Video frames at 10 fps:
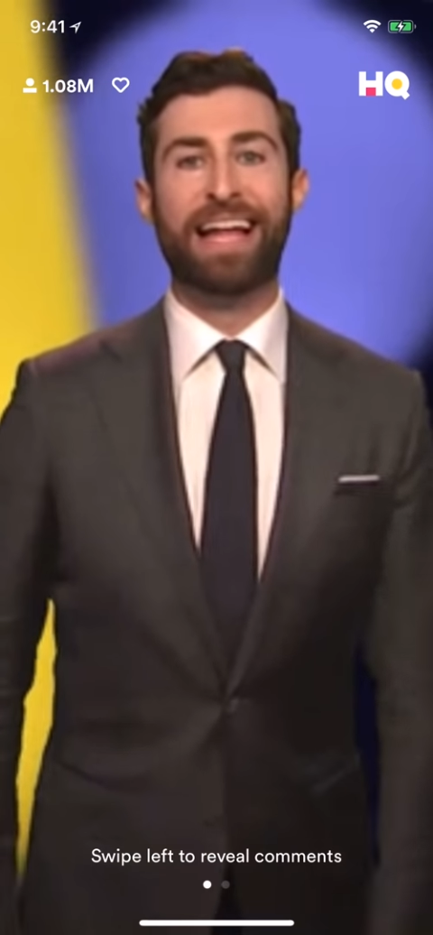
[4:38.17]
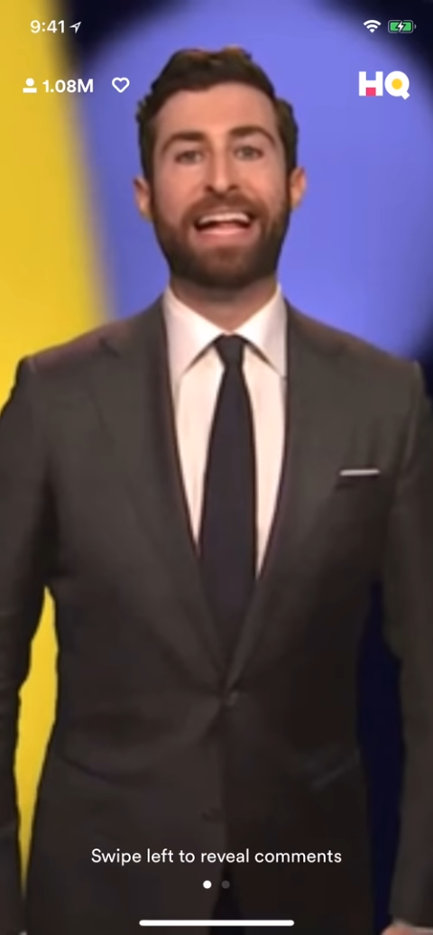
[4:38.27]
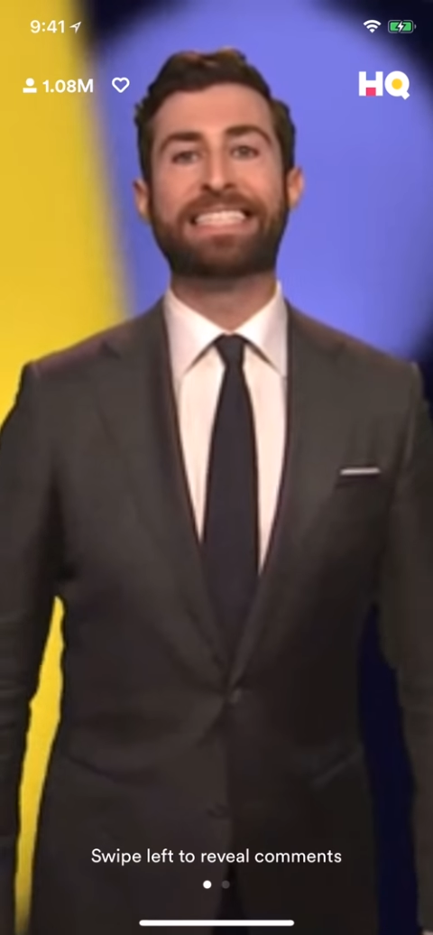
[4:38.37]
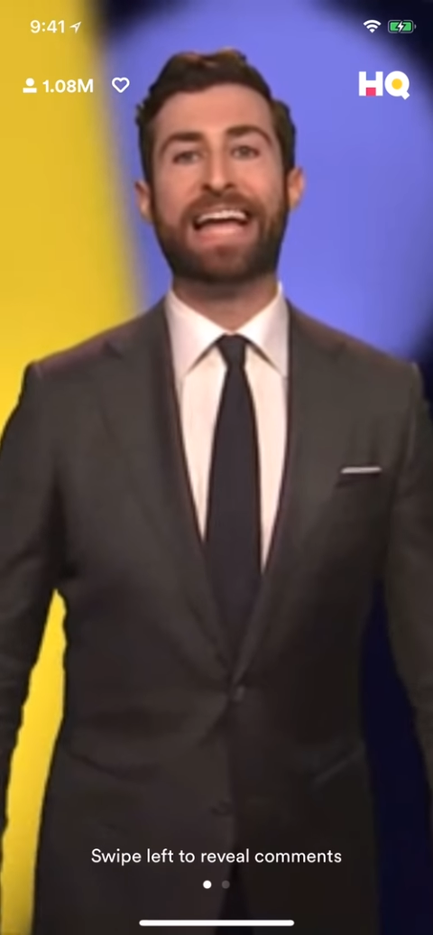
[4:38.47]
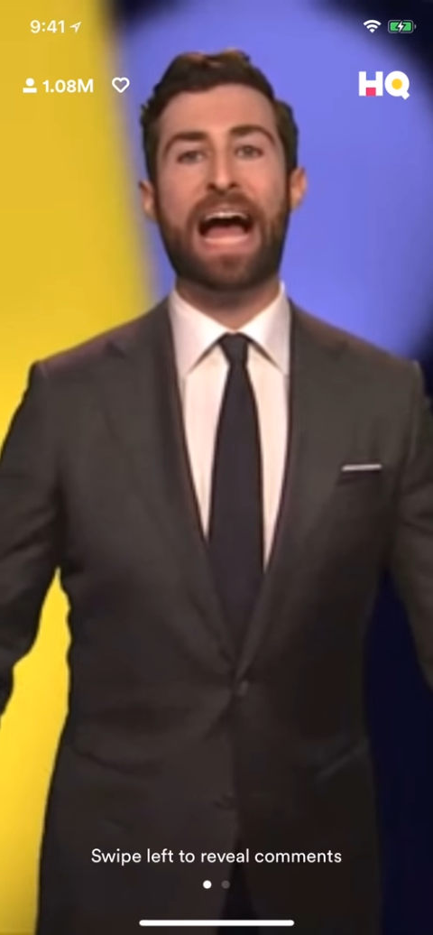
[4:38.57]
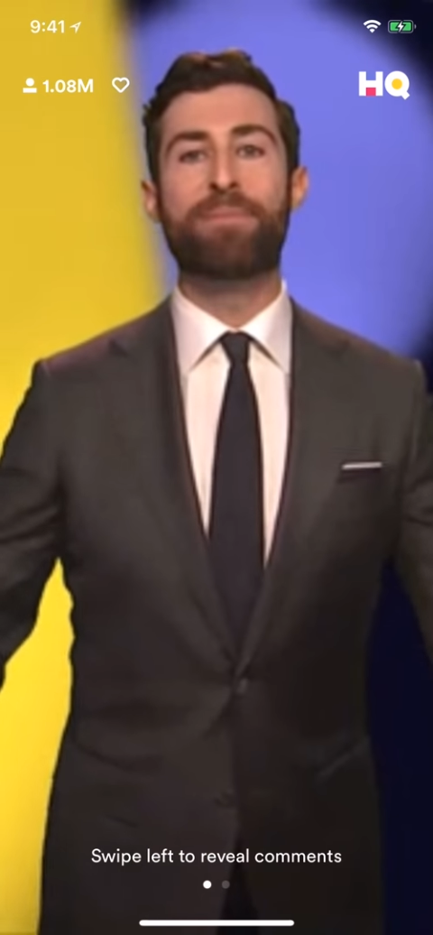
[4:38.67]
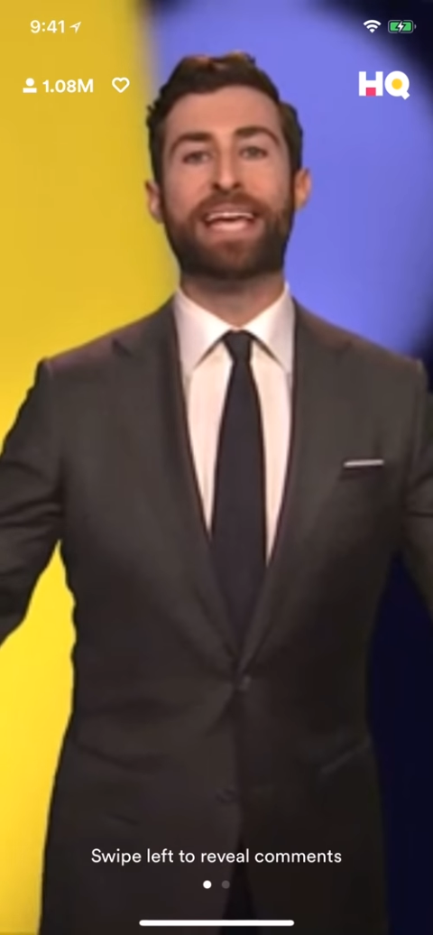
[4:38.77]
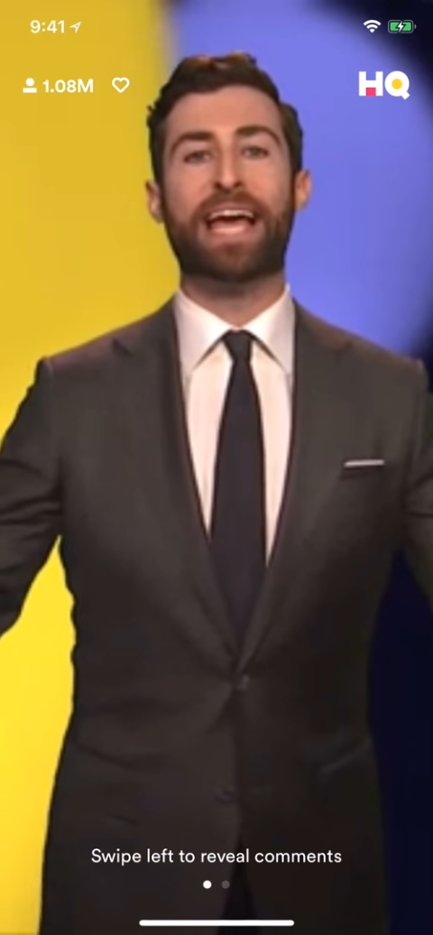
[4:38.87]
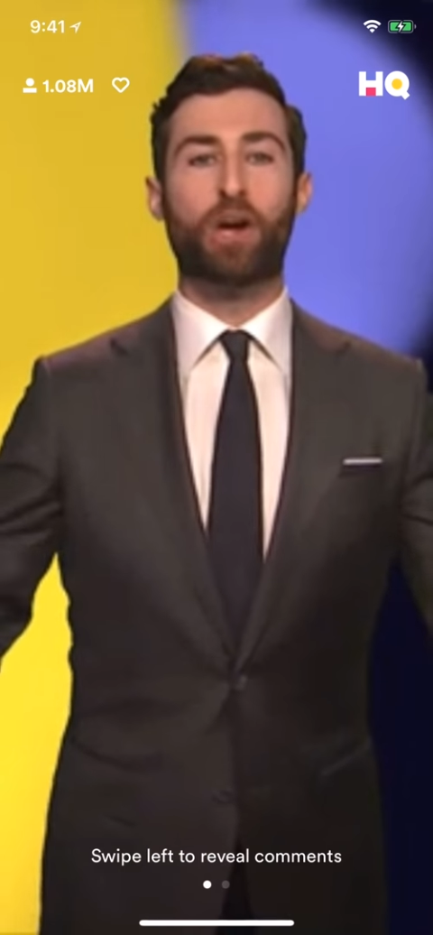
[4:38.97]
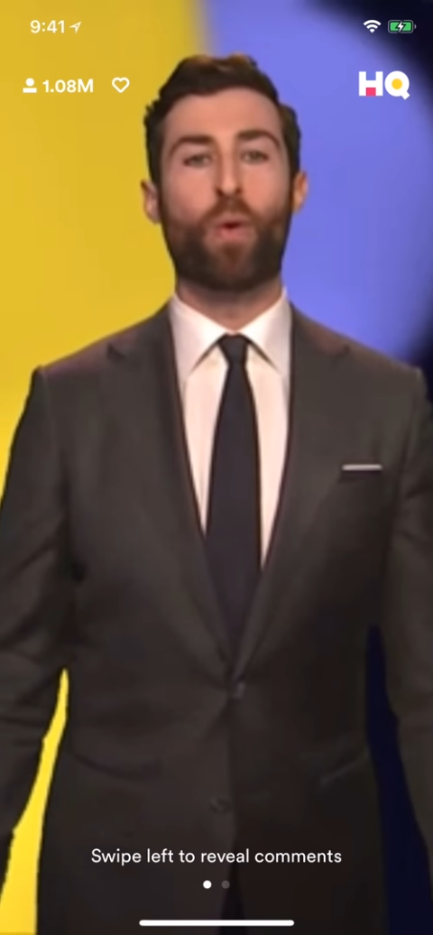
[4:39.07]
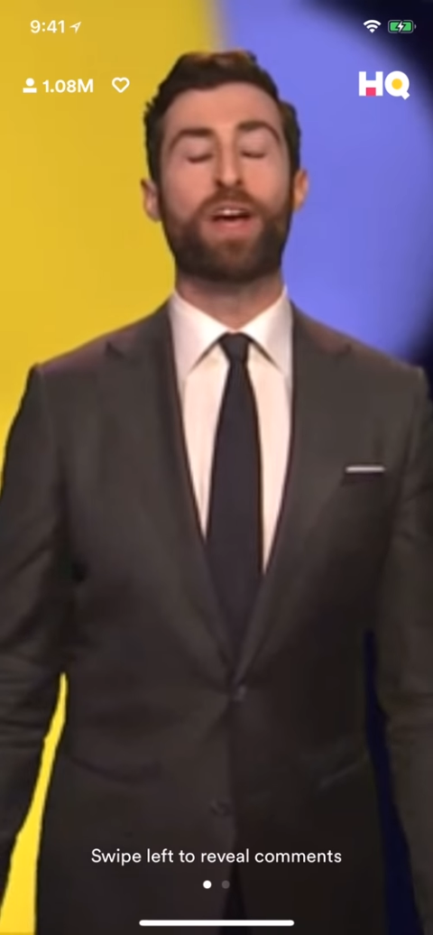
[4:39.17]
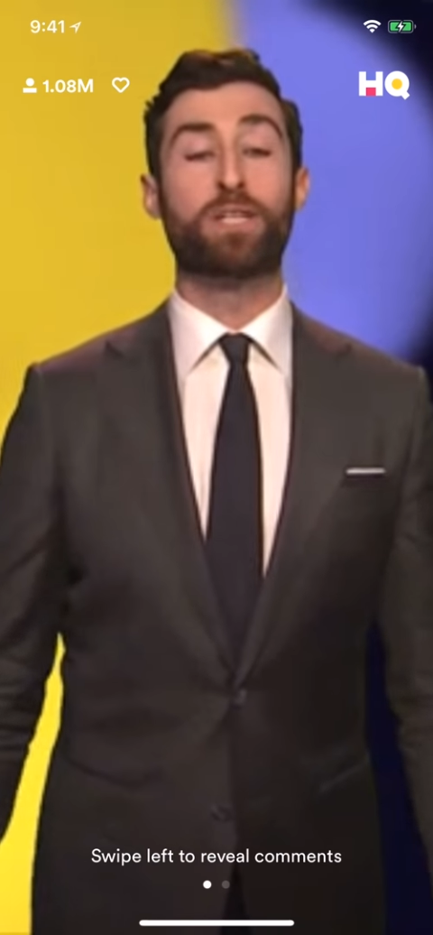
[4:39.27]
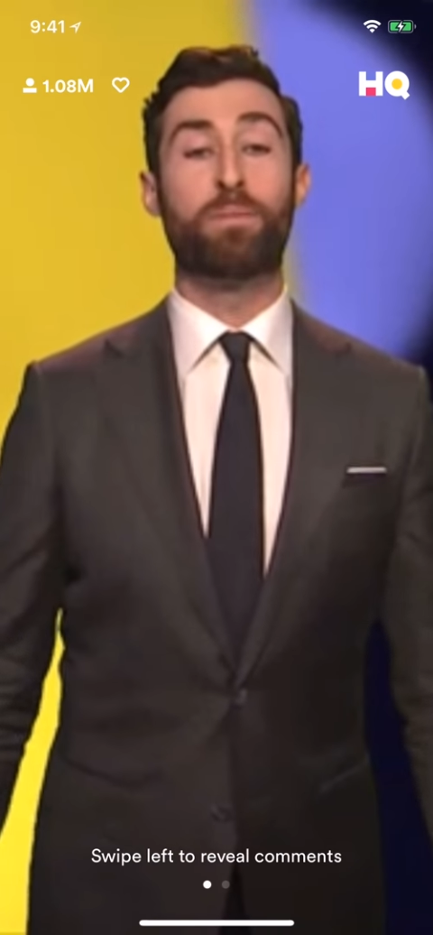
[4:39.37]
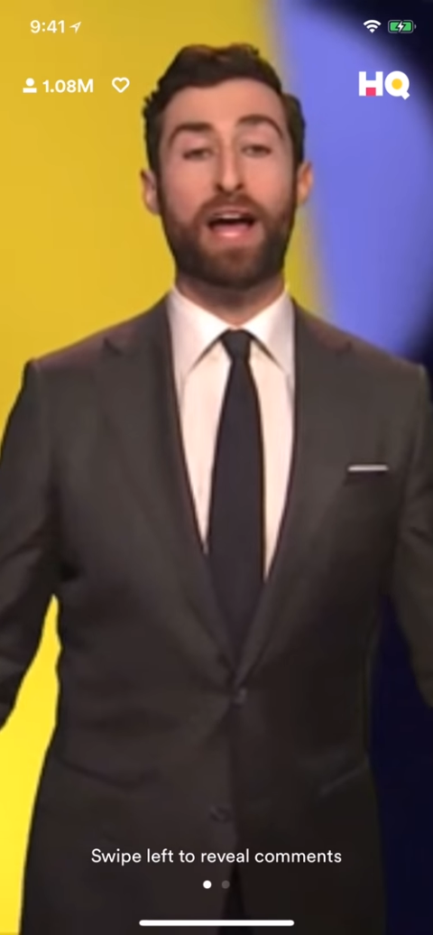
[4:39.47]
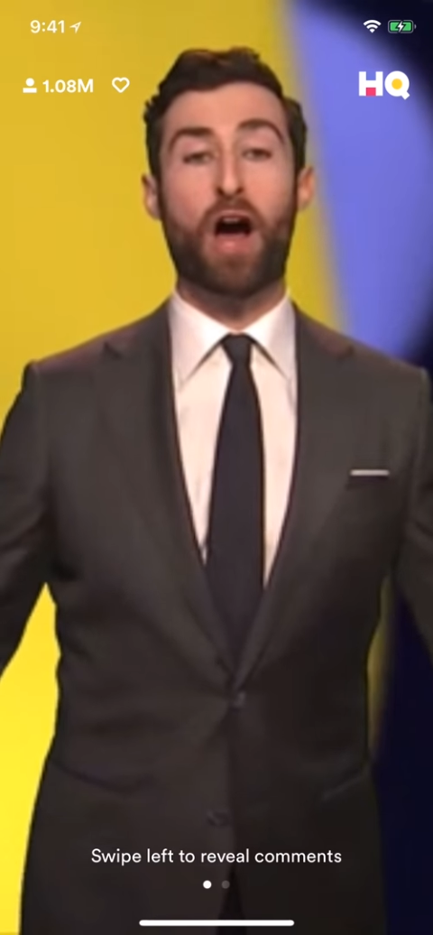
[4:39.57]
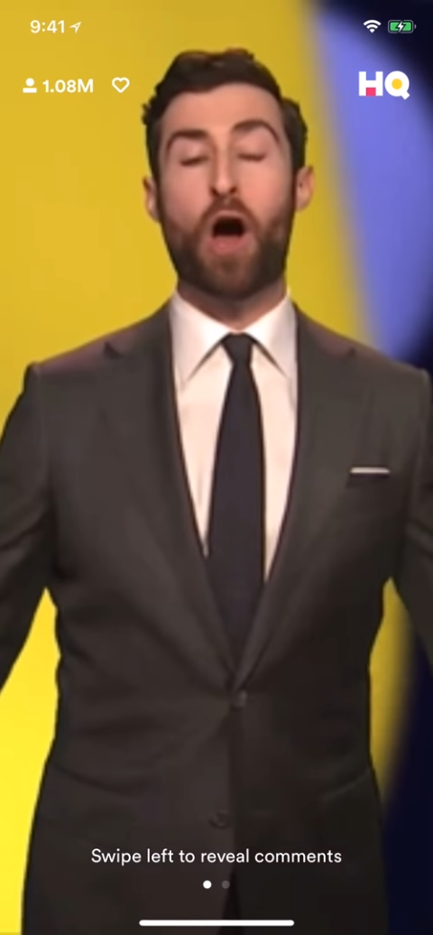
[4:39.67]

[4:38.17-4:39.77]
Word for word: It's time to get quizzed by a